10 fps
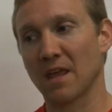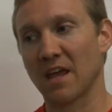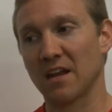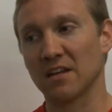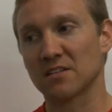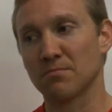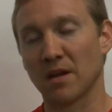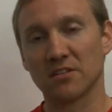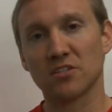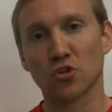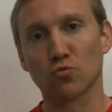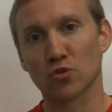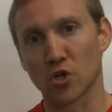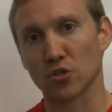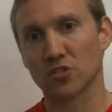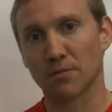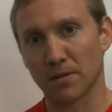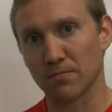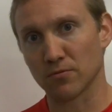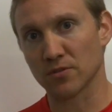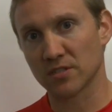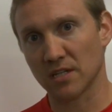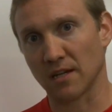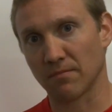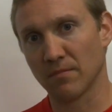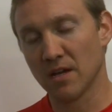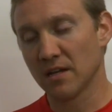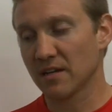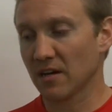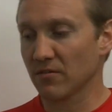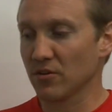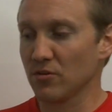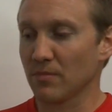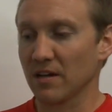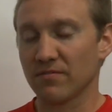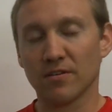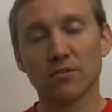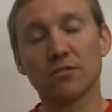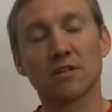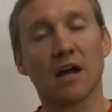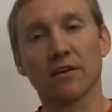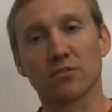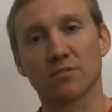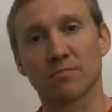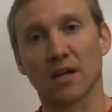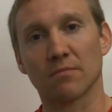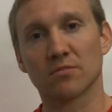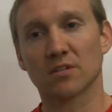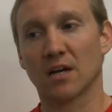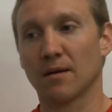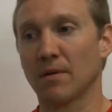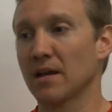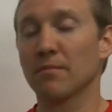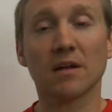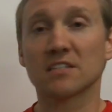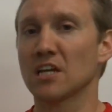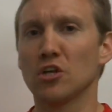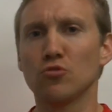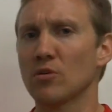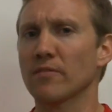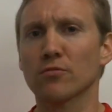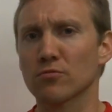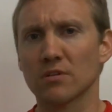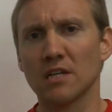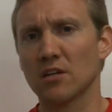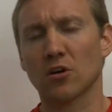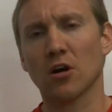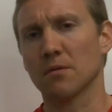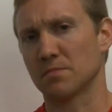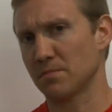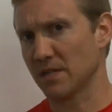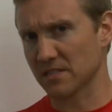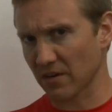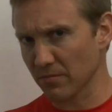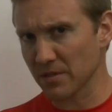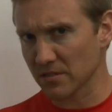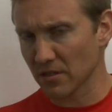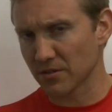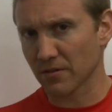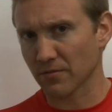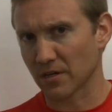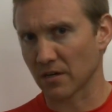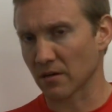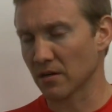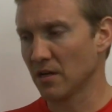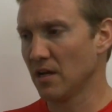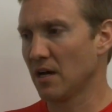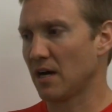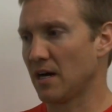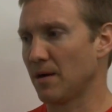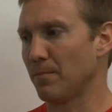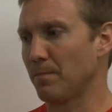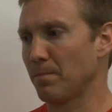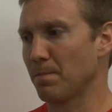and it's amazing the results that people will see. Now, you might feel a little tired sometimes. Um, and I'm not saying you never eat carbs because everybody's a little different here. Um,